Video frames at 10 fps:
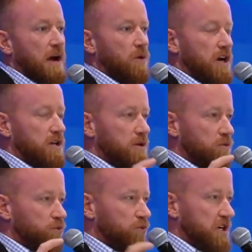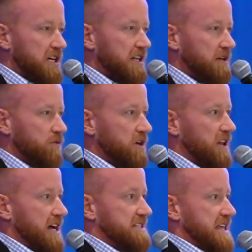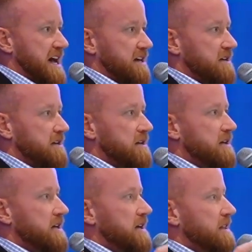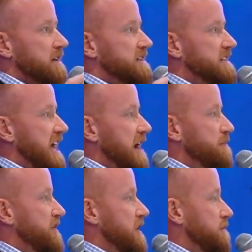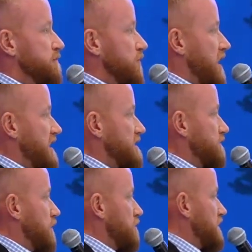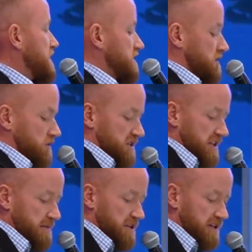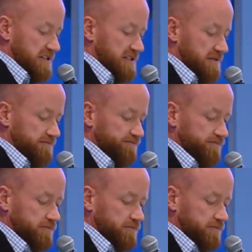I want you to really realize that. The depth and breadth of what we can do is limitless.